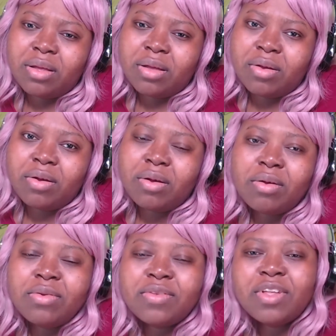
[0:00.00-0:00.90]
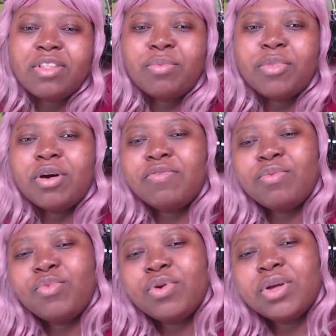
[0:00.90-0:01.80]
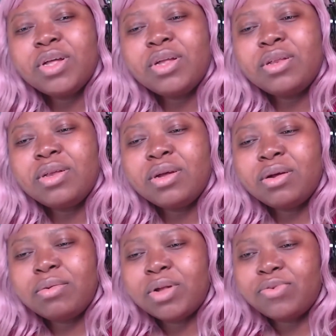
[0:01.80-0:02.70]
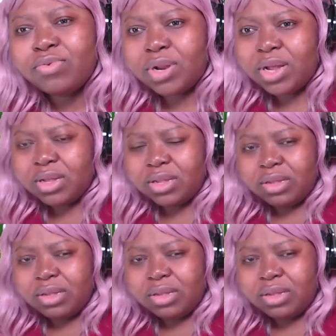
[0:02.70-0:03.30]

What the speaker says: Oh, is that the mark from when Azula